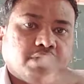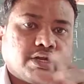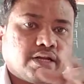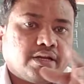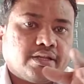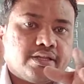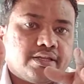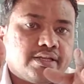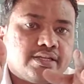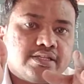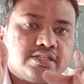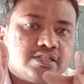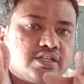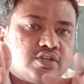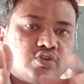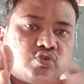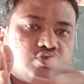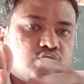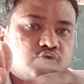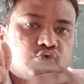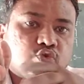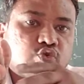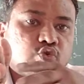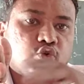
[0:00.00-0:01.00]
mechanics
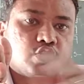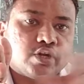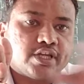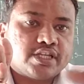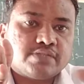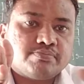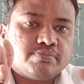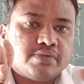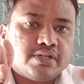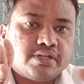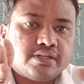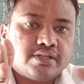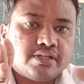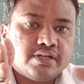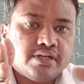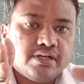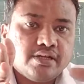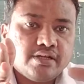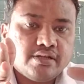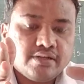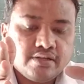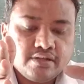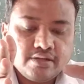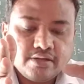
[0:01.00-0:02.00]
could not explain the